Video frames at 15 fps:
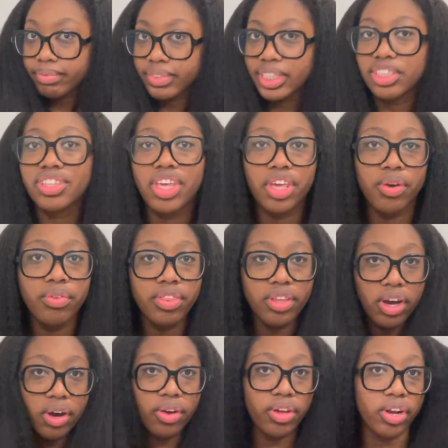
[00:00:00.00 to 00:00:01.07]
it's cute
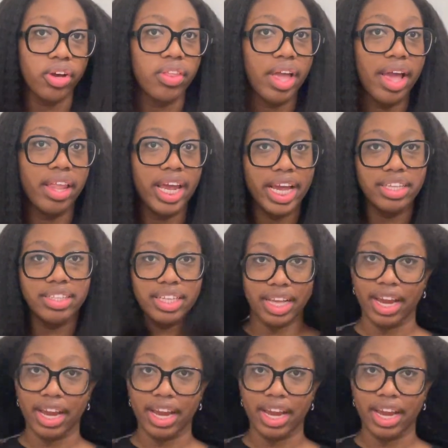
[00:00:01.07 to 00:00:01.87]
though, you know, like I said,